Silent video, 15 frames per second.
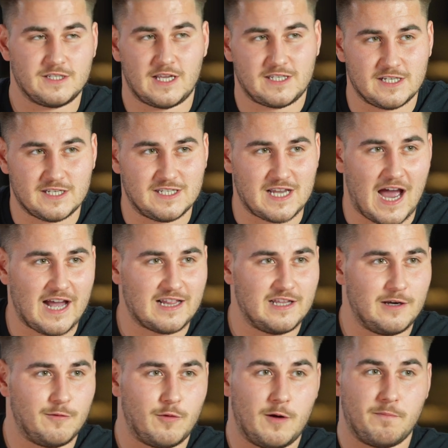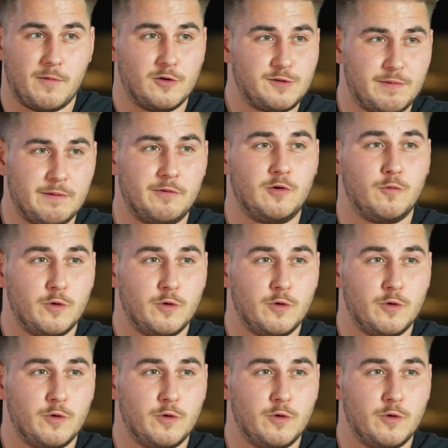that's exactly what most people